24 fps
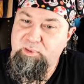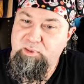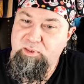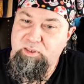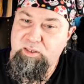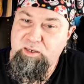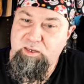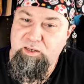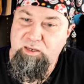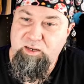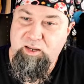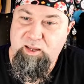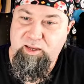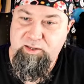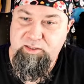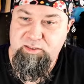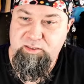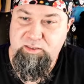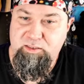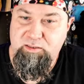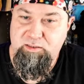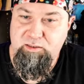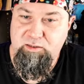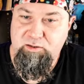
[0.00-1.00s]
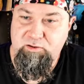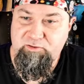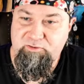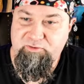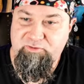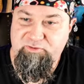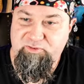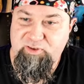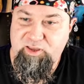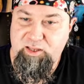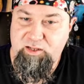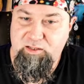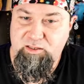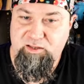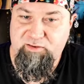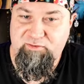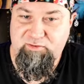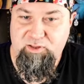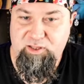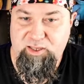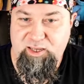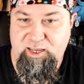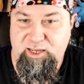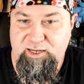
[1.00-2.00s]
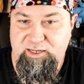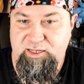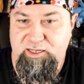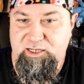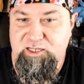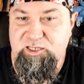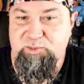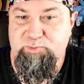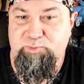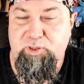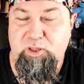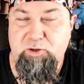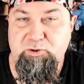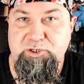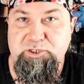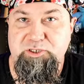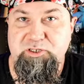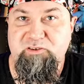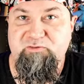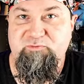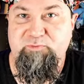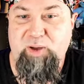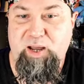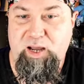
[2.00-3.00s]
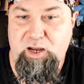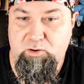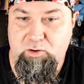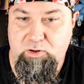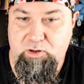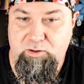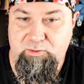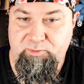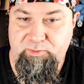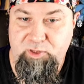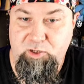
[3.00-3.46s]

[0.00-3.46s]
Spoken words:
Next new feat, level 8, Explosion of Power.